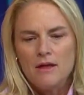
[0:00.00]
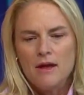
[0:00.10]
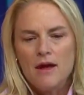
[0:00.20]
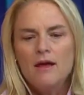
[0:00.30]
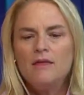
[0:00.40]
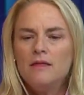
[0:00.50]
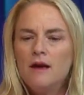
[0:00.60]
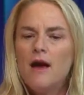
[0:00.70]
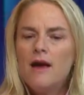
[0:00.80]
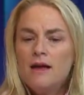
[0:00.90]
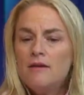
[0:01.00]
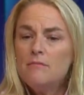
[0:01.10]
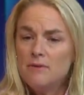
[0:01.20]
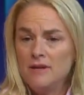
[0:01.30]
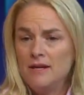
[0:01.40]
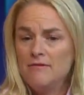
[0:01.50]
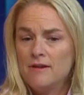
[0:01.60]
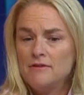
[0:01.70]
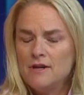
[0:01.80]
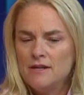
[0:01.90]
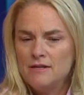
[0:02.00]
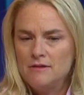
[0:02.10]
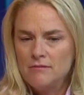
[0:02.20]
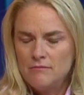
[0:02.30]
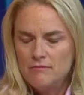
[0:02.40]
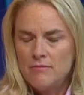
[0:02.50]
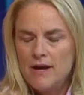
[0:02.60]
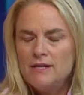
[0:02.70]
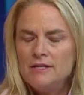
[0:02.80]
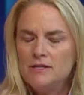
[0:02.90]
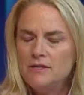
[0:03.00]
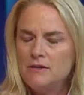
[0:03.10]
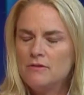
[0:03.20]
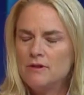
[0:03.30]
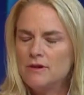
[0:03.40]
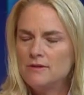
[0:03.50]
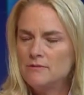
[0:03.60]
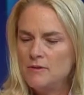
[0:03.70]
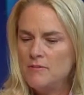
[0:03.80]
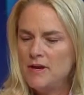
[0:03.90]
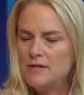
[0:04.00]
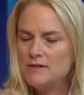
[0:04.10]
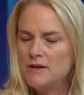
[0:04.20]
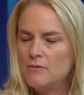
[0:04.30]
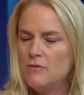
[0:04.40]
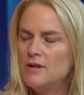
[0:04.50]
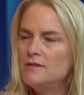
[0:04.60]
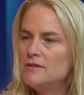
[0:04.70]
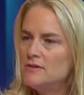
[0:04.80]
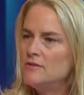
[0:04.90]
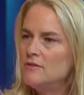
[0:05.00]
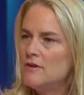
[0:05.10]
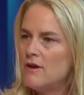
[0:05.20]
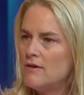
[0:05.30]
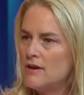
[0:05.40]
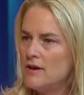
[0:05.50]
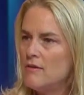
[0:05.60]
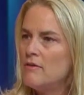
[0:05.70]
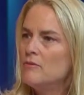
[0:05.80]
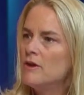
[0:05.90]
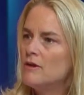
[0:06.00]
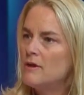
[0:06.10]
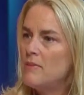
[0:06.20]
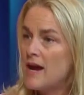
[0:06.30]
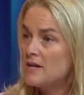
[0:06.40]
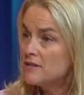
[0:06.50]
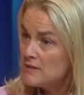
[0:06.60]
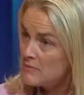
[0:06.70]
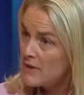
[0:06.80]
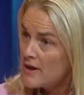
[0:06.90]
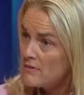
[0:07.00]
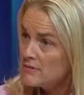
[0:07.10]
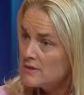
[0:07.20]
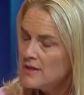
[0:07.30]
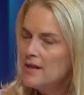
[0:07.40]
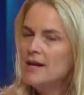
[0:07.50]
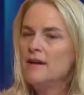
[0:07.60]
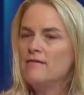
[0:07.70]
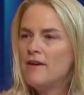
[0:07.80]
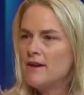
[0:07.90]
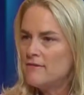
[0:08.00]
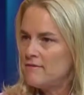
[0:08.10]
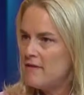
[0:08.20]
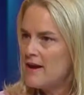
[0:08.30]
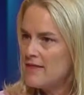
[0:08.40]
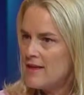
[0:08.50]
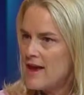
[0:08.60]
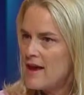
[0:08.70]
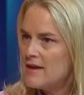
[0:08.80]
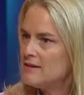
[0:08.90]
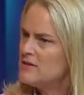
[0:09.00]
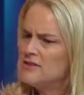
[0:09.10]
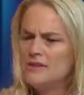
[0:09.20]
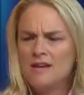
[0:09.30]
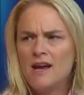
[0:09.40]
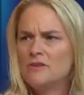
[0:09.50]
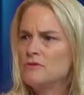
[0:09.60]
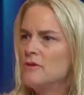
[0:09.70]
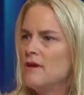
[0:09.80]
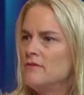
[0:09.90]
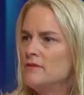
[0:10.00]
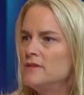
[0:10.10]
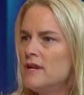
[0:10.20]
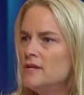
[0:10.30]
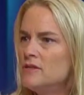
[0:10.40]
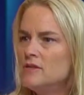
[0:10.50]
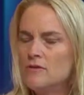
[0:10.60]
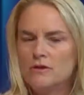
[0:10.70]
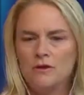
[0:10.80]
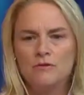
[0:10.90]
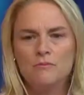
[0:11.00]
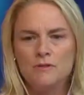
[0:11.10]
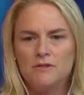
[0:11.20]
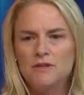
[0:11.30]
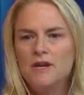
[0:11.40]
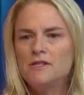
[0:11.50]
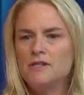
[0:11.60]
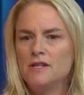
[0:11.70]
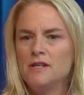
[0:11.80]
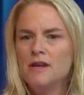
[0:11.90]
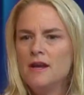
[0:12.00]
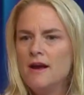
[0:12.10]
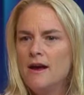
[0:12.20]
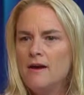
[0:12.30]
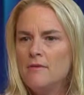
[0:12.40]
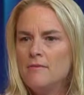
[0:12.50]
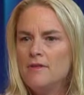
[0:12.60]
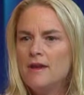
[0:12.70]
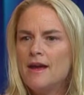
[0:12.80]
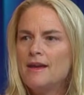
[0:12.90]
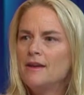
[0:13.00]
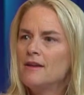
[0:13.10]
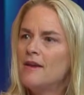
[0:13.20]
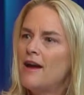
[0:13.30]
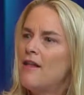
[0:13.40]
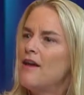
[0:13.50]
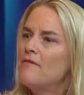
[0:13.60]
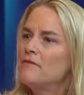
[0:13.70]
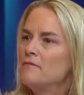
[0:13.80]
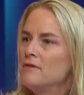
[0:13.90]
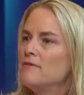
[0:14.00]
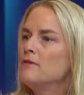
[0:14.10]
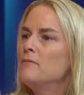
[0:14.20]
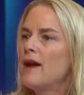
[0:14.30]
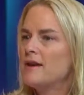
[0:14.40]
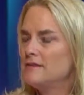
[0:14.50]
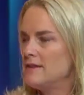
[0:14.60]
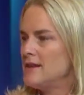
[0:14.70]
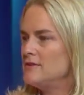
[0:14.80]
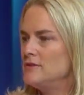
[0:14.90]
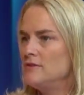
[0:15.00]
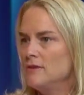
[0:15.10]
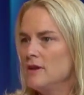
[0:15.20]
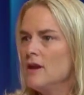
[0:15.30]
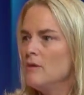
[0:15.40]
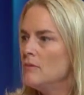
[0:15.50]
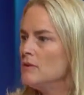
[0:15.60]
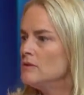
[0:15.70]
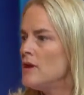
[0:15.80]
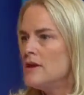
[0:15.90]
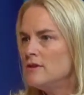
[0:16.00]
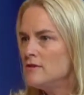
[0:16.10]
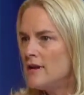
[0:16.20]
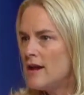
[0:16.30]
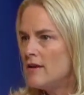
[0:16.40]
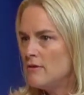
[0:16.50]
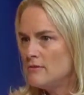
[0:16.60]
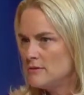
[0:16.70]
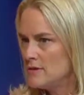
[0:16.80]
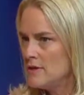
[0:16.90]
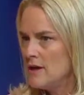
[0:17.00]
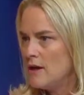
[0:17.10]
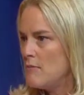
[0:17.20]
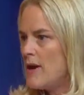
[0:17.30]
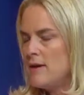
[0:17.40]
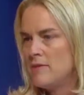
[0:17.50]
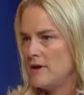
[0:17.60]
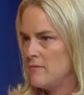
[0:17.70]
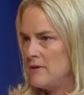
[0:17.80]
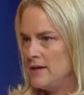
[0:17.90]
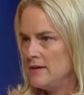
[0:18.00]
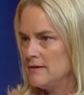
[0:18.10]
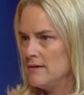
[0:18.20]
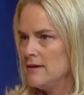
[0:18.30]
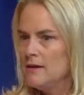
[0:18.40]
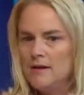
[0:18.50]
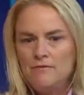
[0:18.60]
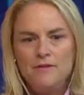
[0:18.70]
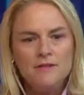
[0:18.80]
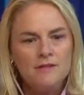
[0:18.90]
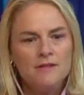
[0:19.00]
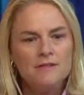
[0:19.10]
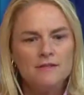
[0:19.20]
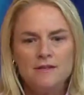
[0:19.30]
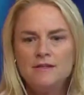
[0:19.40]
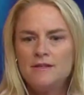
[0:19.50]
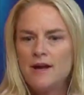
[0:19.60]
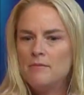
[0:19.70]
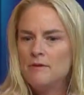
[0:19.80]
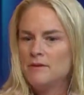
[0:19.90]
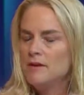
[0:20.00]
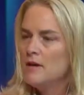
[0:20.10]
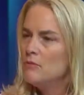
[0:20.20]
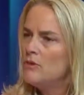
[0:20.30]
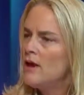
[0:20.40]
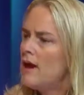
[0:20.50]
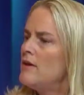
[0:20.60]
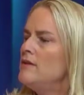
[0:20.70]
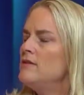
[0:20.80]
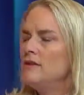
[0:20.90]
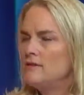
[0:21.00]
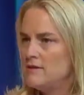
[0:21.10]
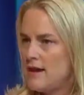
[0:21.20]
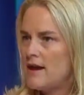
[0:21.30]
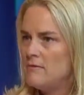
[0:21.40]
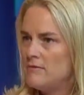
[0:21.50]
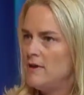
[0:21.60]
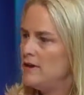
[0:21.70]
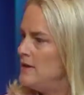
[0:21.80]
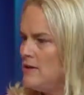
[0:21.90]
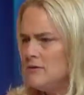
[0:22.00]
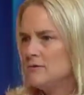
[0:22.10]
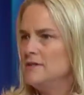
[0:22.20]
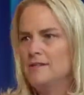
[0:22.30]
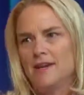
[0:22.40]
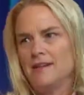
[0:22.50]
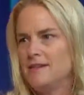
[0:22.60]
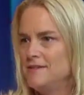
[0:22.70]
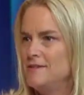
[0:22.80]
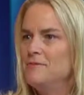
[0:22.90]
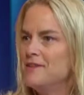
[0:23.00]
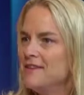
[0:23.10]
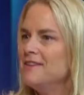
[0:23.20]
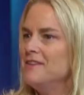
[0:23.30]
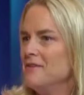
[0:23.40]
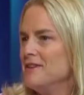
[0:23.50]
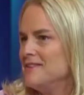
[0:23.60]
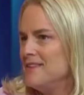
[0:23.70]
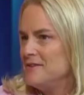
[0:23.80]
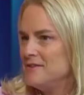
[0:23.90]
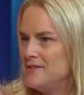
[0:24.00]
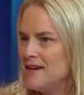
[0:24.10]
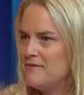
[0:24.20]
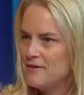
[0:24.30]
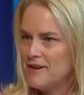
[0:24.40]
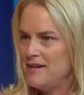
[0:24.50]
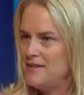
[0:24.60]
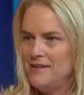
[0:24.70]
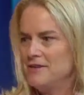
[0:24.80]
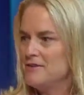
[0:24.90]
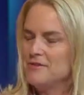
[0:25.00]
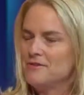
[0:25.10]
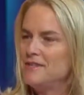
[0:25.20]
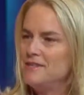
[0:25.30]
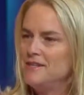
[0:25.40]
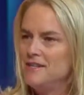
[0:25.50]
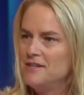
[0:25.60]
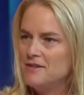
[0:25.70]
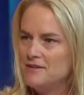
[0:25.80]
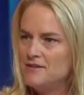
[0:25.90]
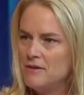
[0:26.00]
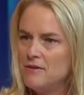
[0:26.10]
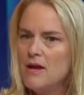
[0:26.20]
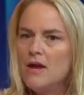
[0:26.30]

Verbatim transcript: I believe I've tried to. My teaching career has been based on what does the student already know and what are they passionate about, and if I can find that, it just in casual conversation or in group discussion, then I'll often refer back to that student. Well, John, your dad owns a pipe company. If this and this and this happened, how do you think your dad would? And he knows what his dad, because he's been listening to his dad for 18 years or 16 years. So,